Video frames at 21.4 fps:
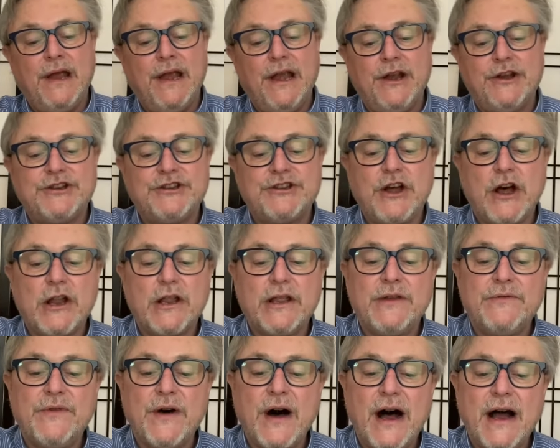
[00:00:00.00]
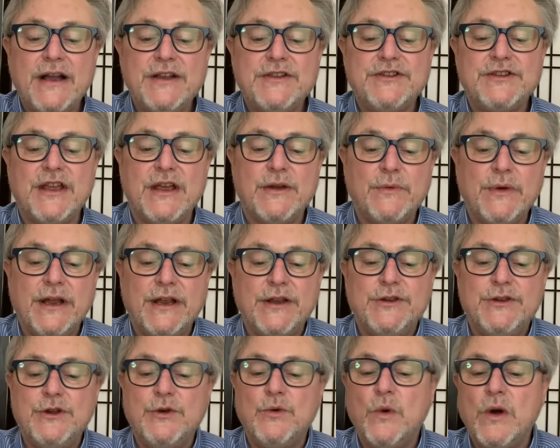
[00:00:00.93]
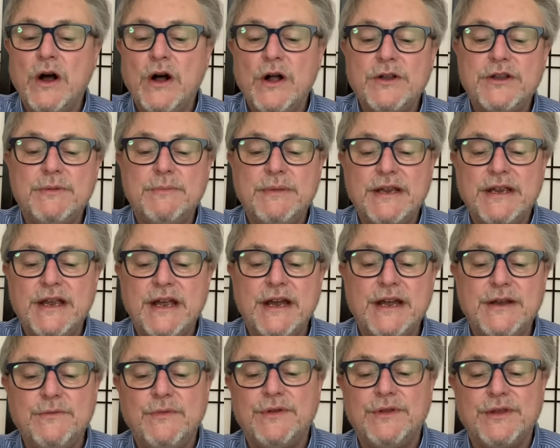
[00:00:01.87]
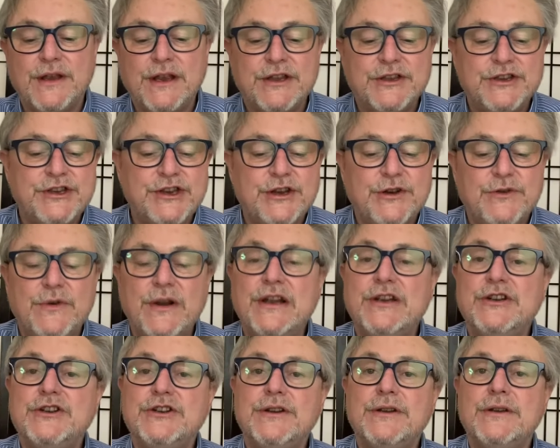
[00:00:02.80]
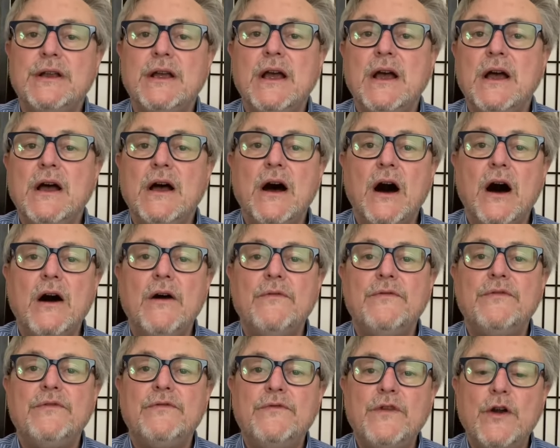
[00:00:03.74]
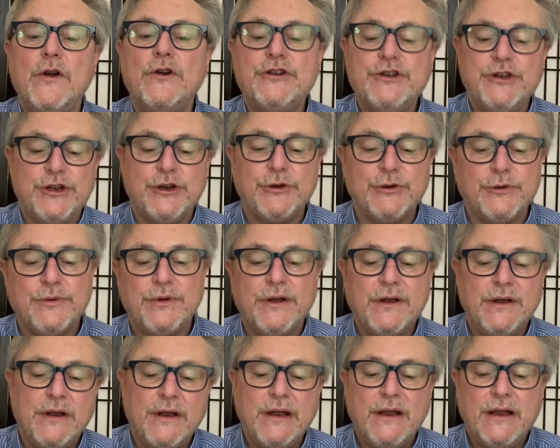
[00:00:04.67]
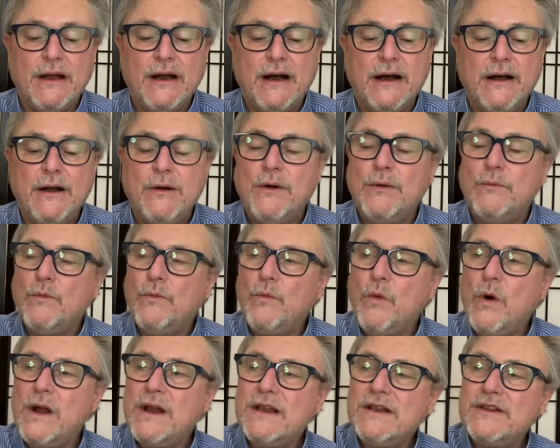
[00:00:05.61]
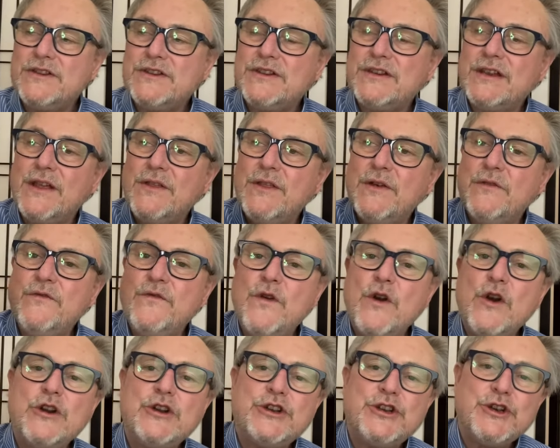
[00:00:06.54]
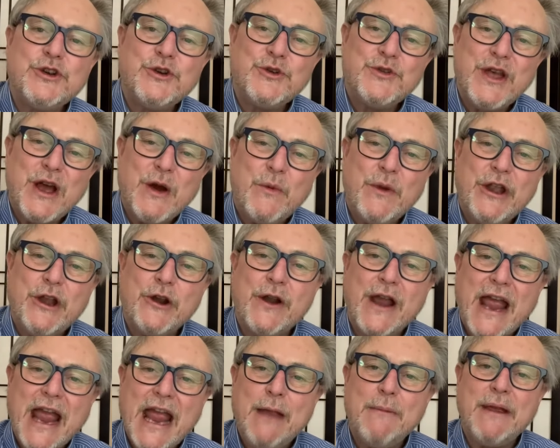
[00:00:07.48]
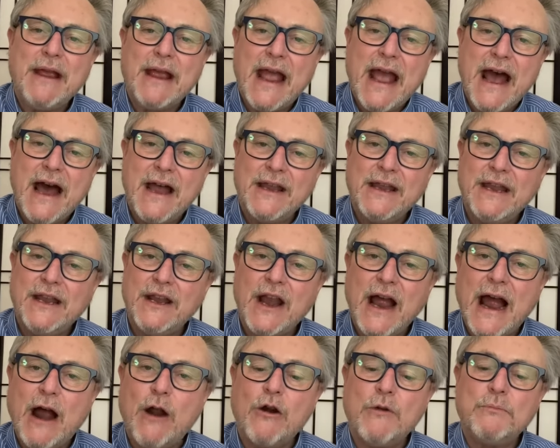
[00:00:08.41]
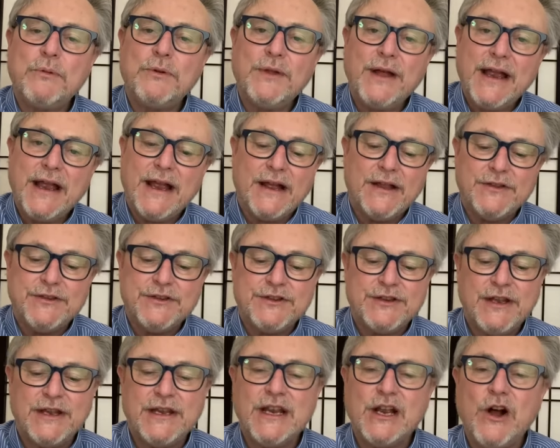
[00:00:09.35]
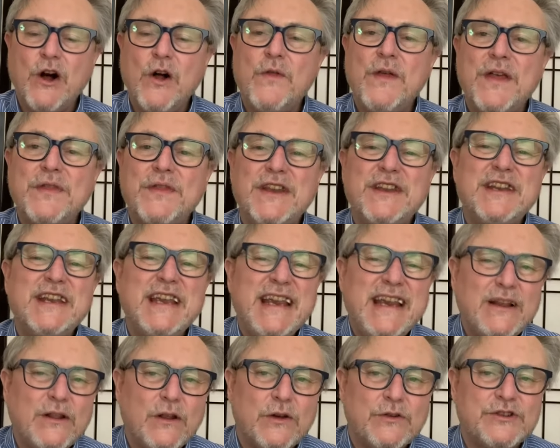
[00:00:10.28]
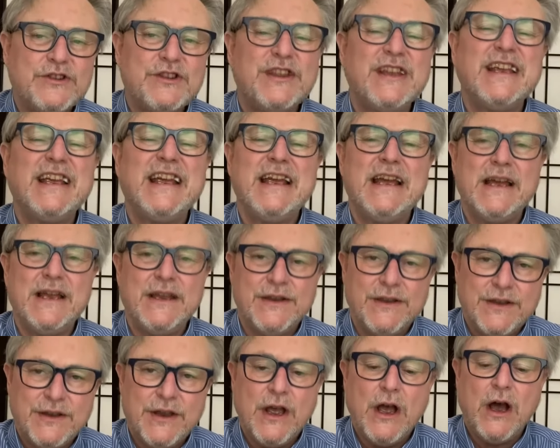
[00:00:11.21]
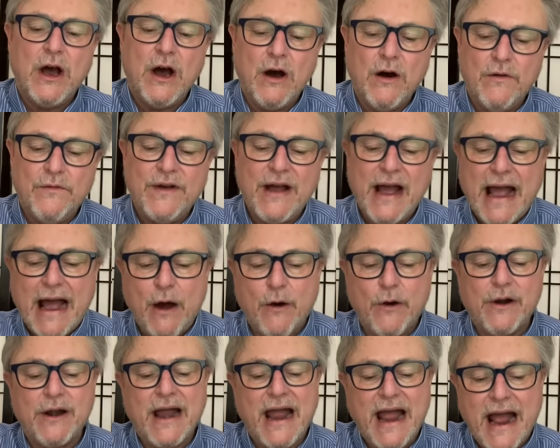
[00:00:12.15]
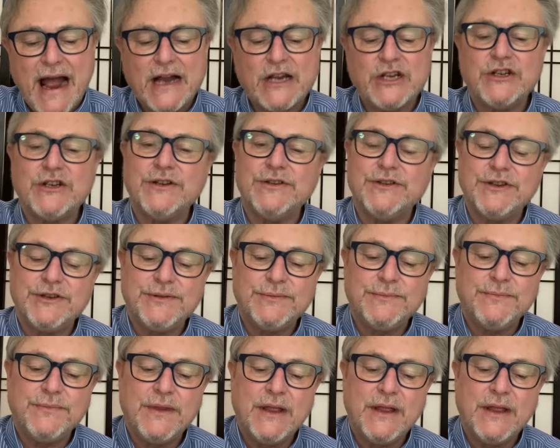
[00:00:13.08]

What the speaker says: Aristotle advised that we do well to begin with the consideration of virtue. What is the virtue that we are aiming at in our plans? And he called that the telos, the end of our actions.